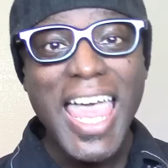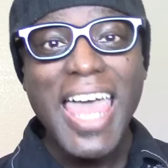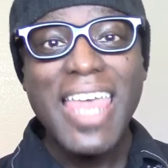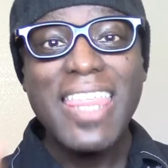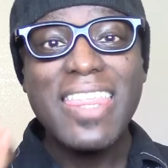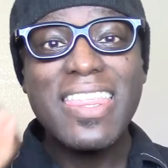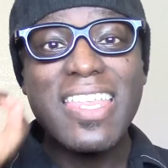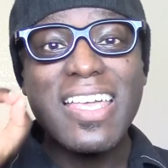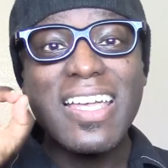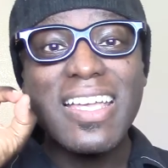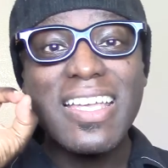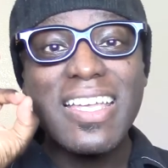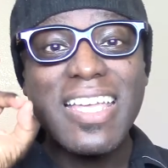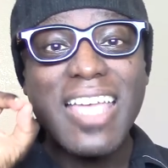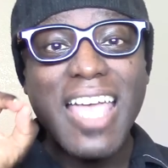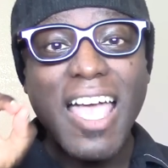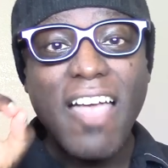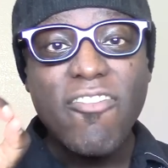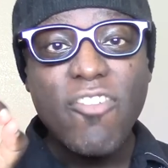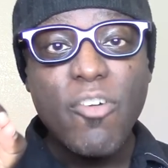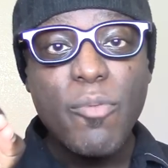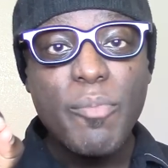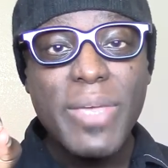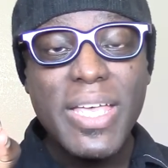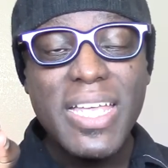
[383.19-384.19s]
The
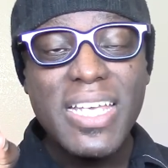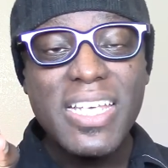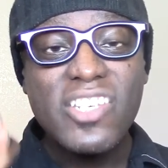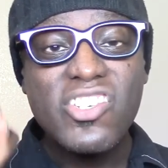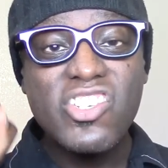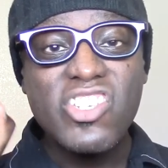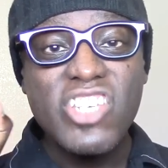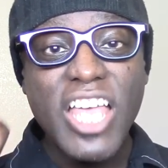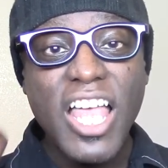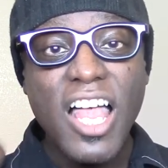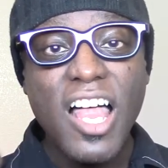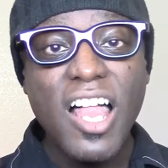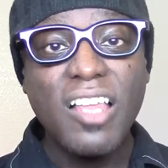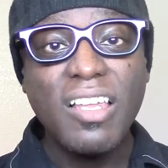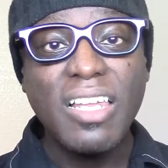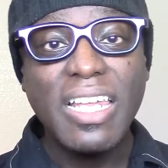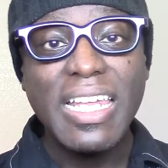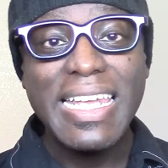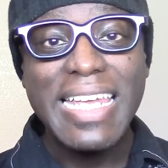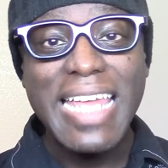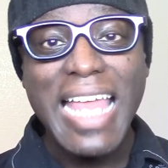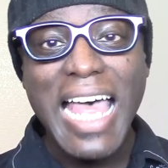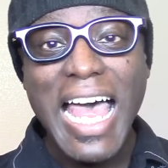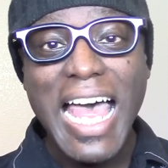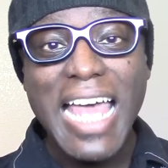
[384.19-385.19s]
government shall
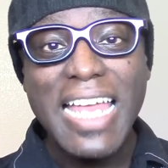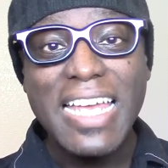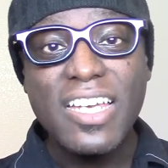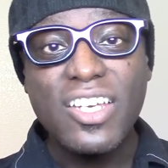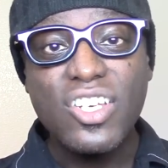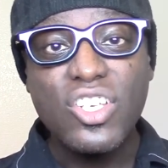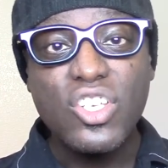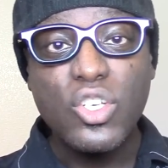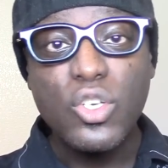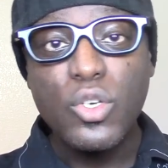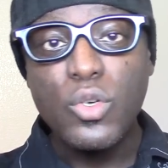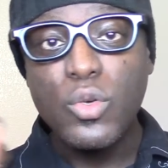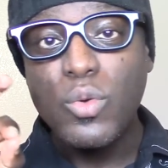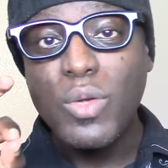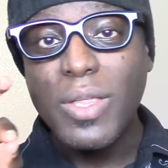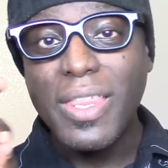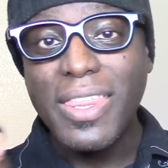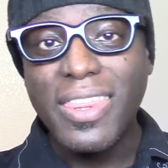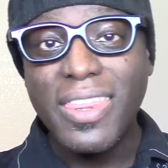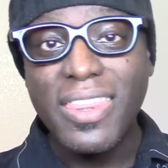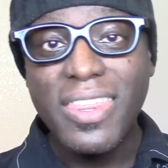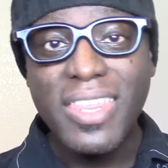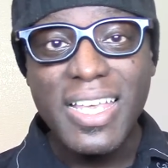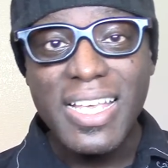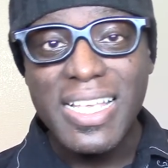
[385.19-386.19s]
not do
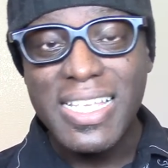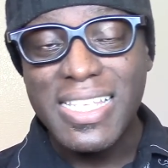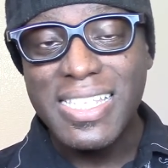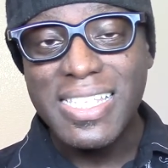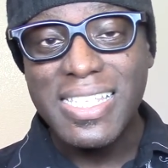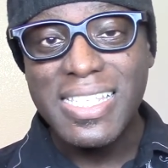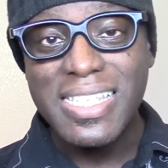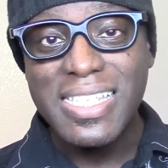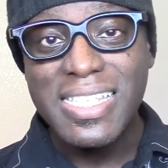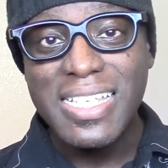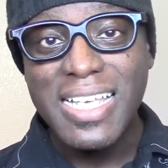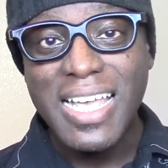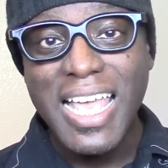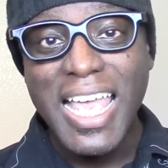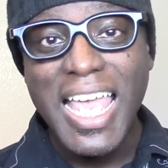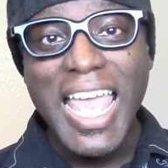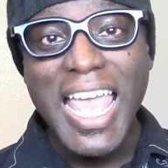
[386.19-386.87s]
this.